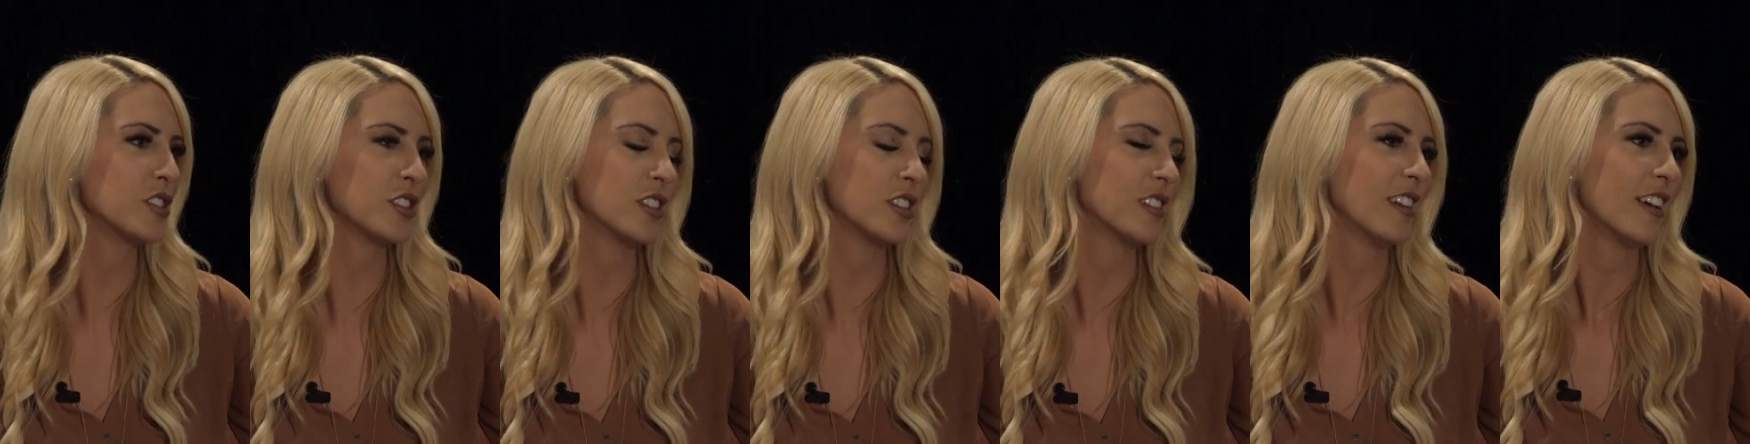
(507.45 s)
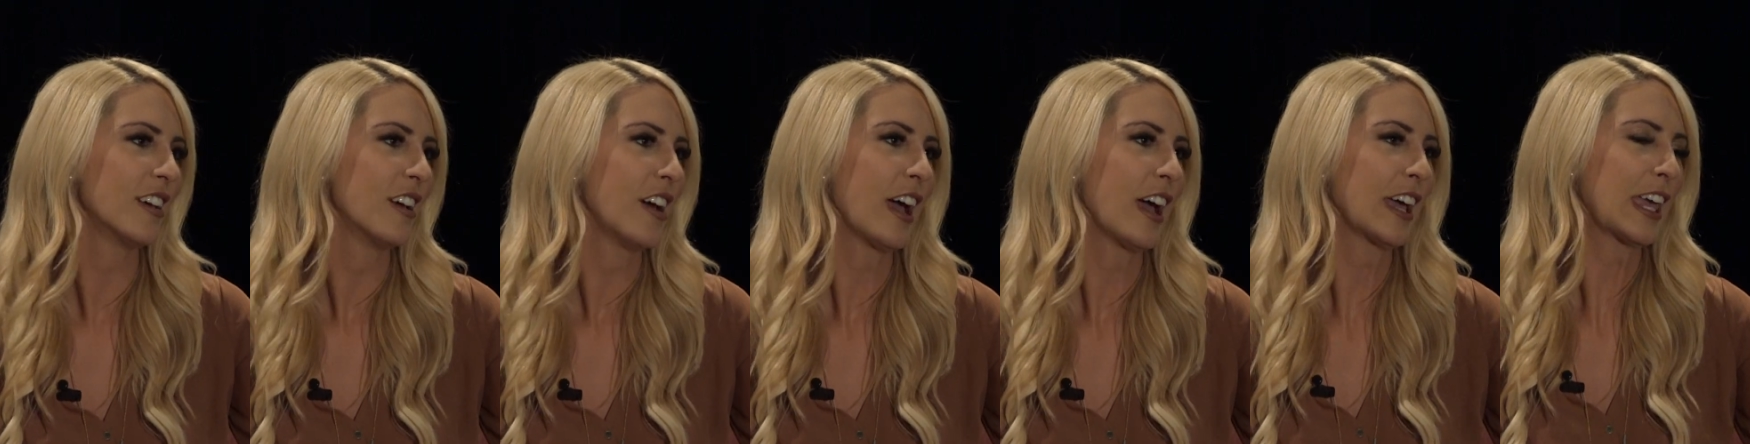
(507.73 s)
And
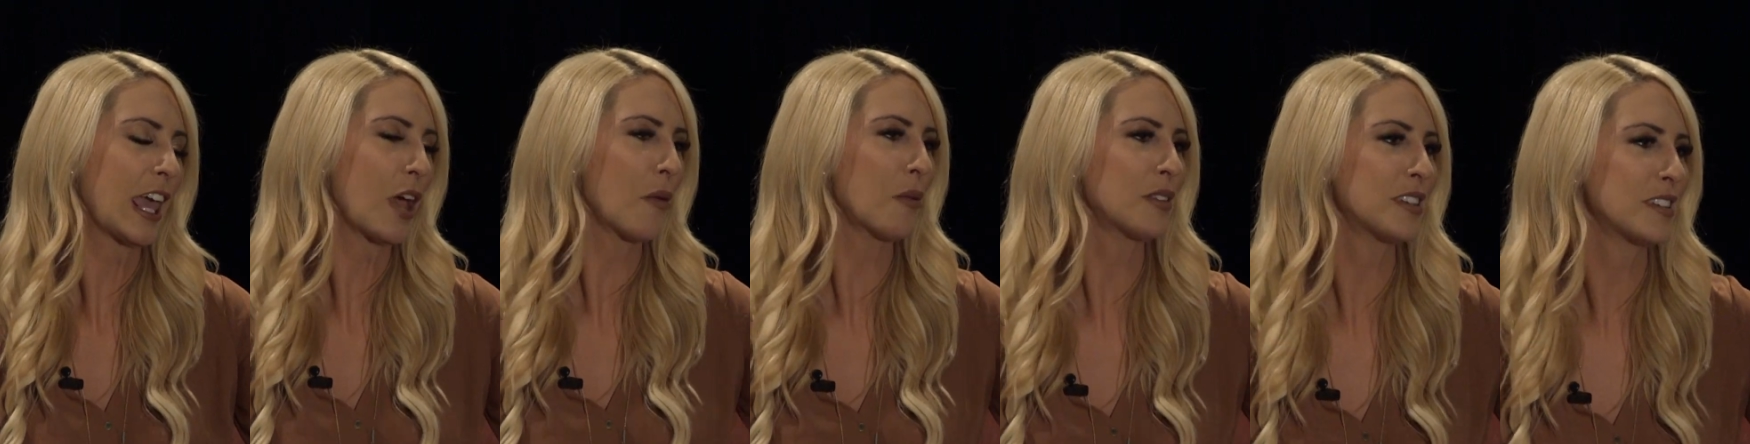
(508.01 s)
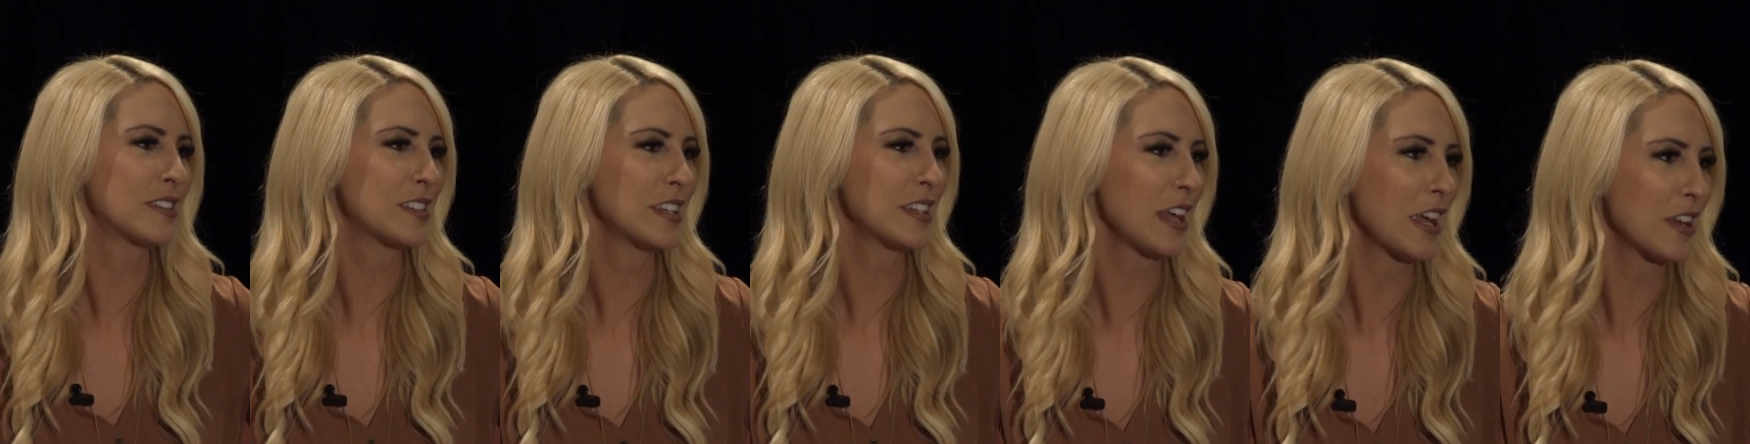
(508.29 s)
I can't wait
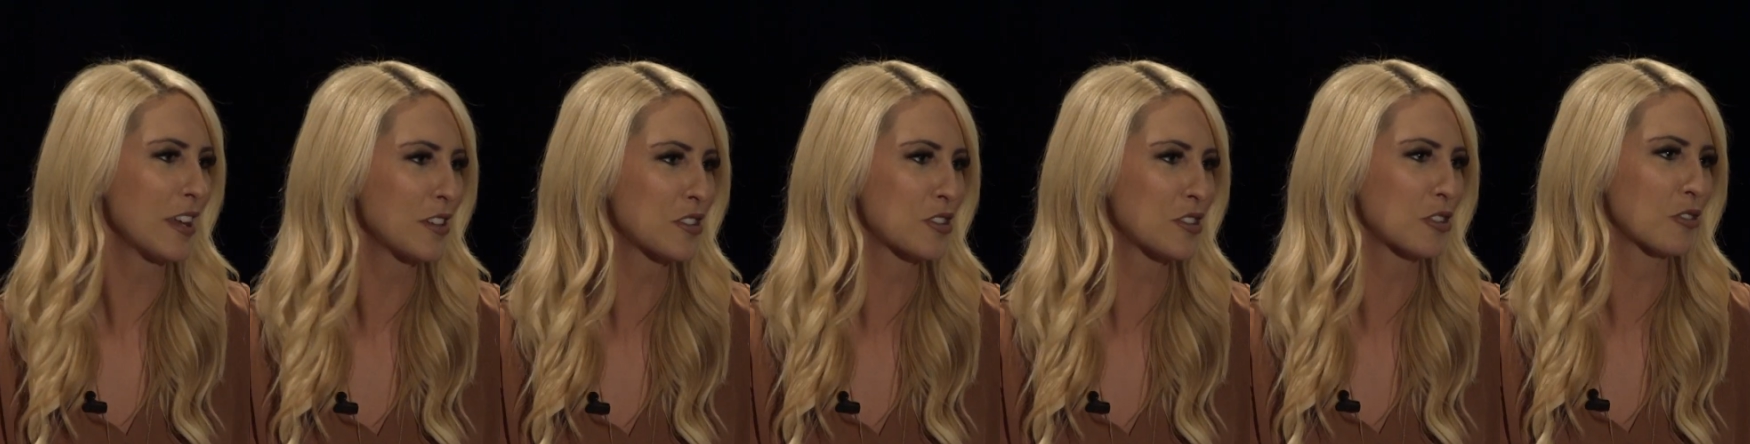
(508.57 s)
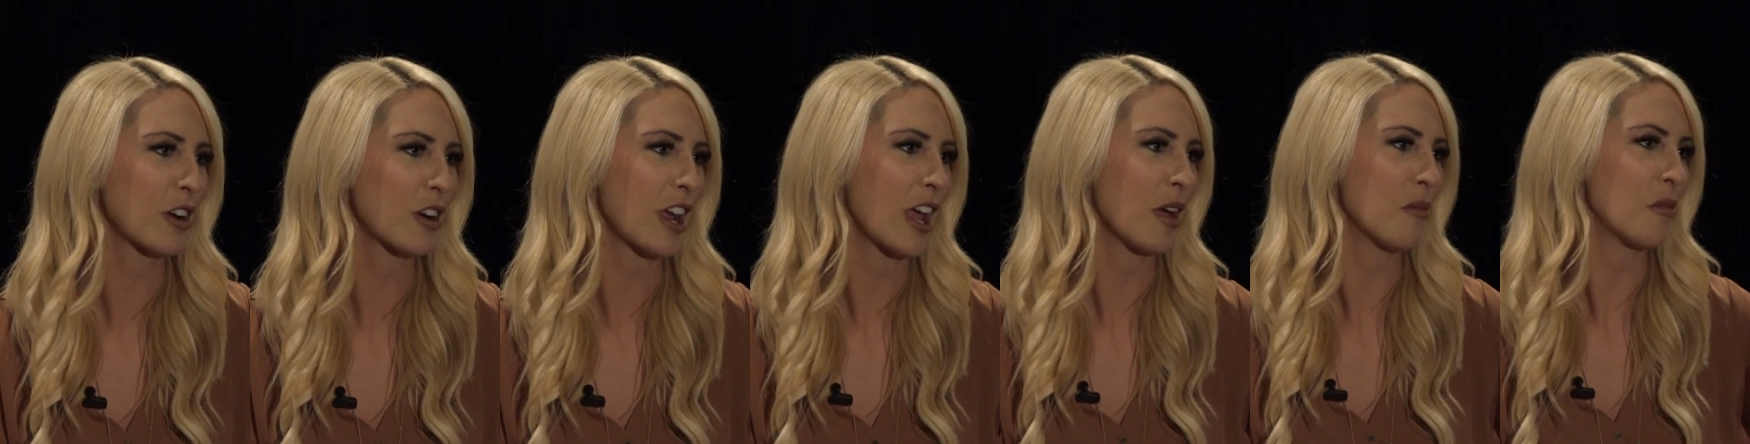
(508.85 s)
to see
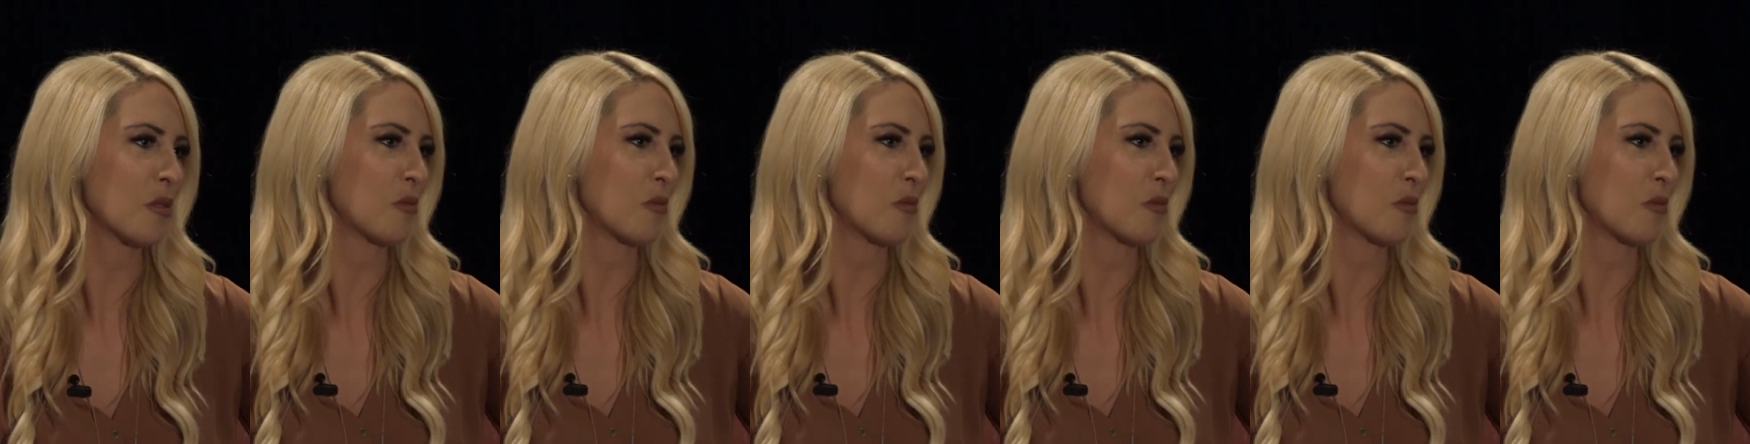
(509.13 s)
Instagram,